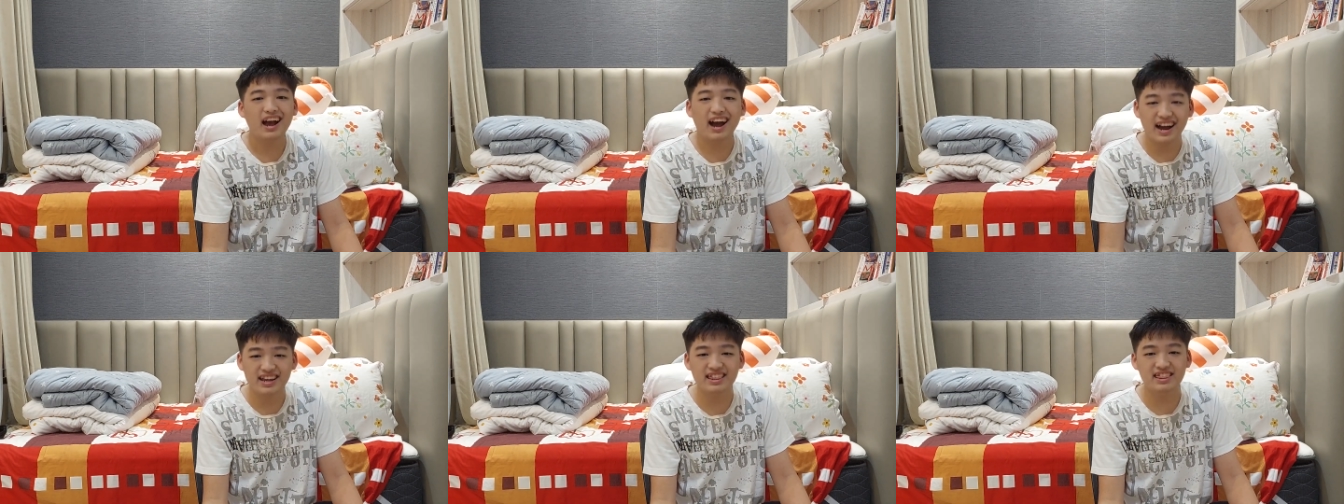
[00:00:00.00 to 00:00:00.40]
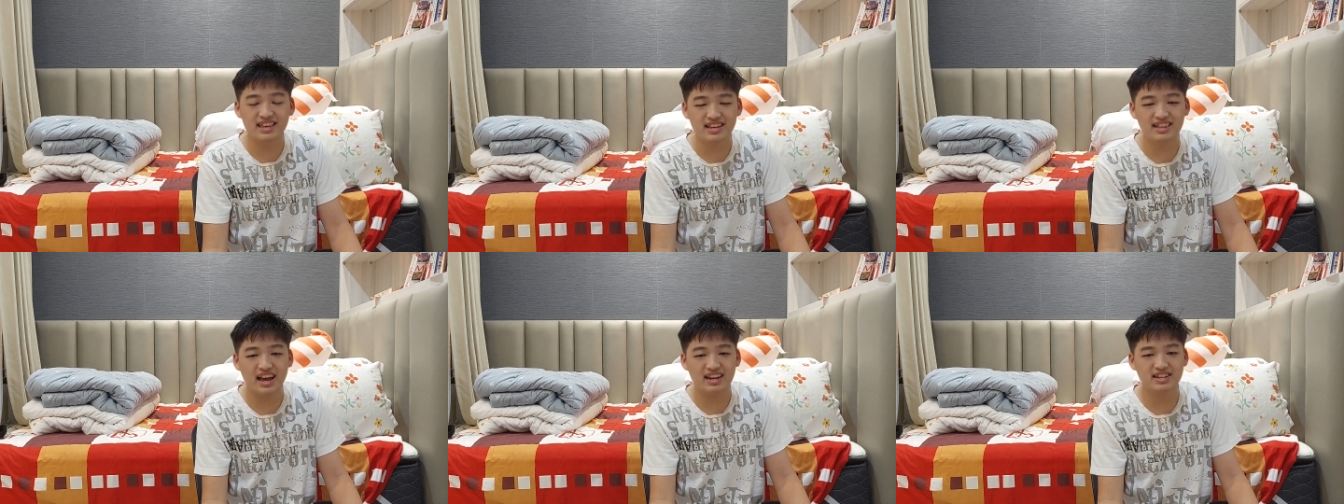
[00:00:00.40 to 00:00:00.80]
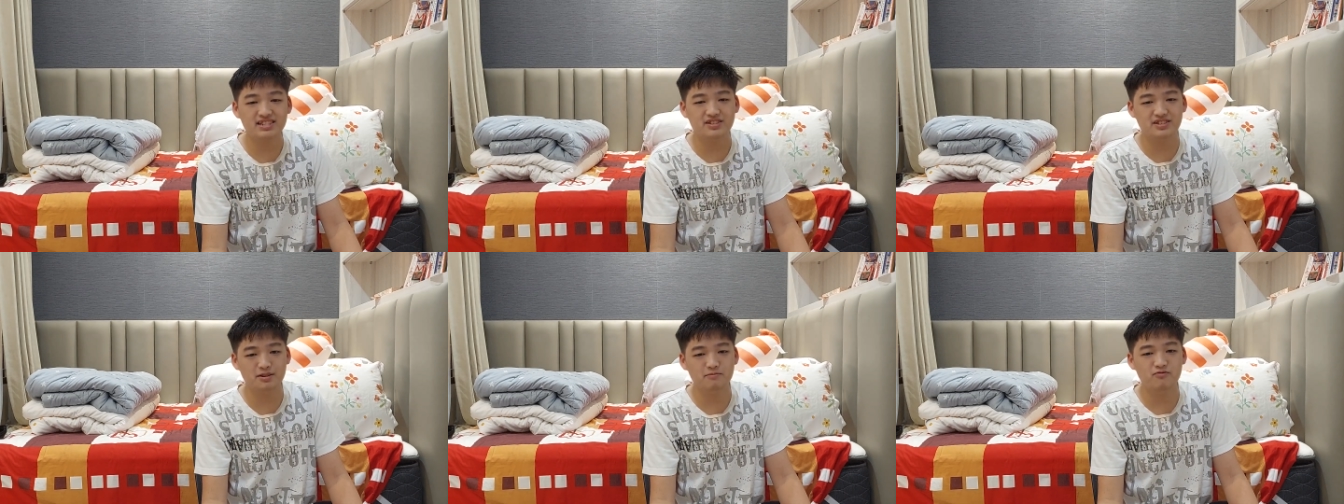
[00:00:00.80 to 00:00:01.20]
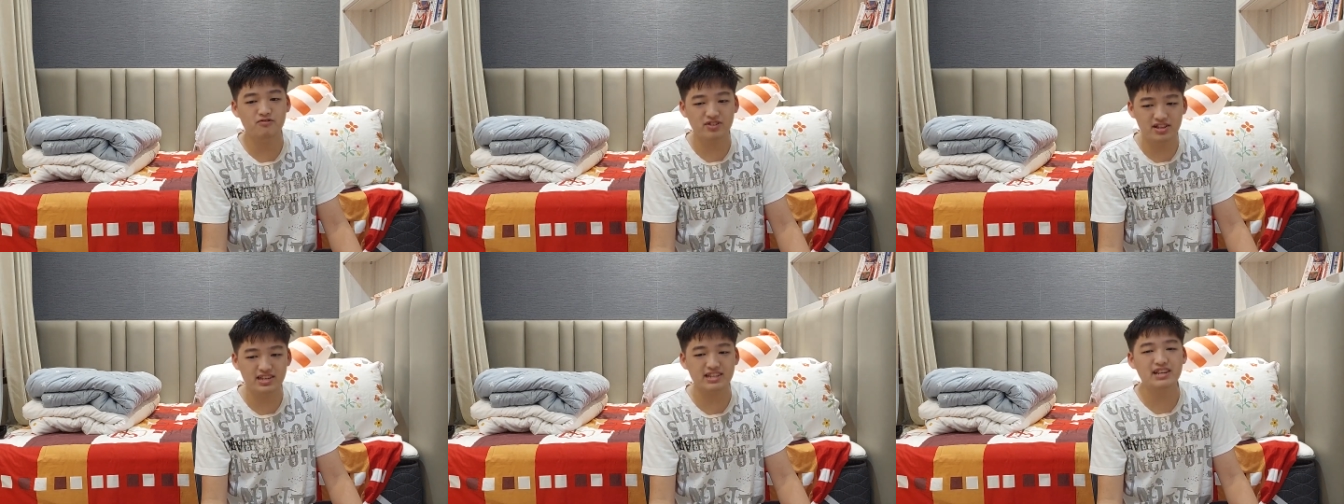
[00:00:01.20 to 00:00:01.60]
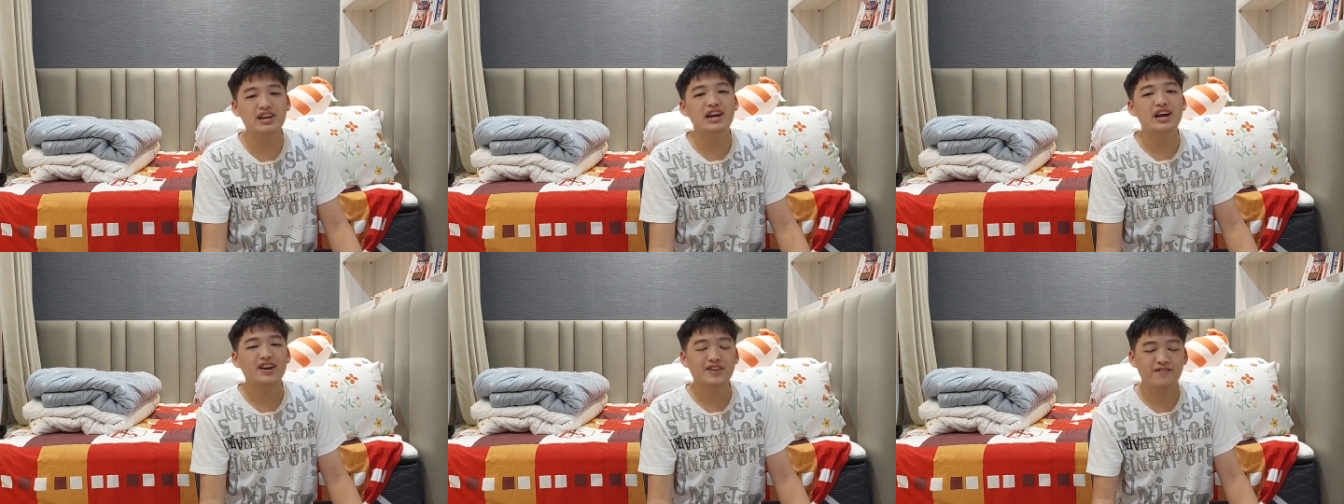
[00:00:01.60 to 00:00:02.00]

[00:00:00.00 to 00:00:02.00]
I think that is some really